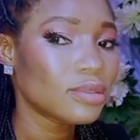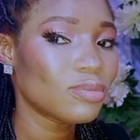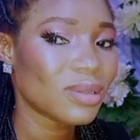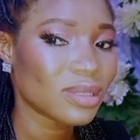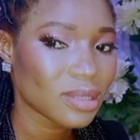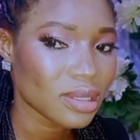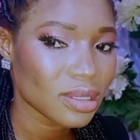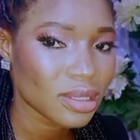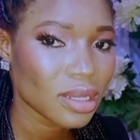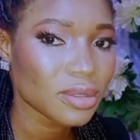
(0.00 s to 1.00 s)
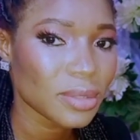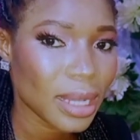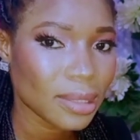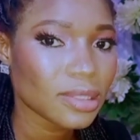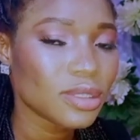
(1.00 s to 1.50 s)
to persist and to
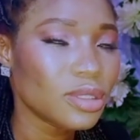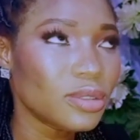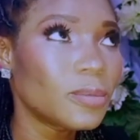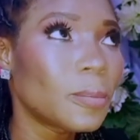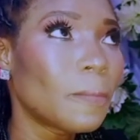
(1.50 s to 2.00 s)
continue.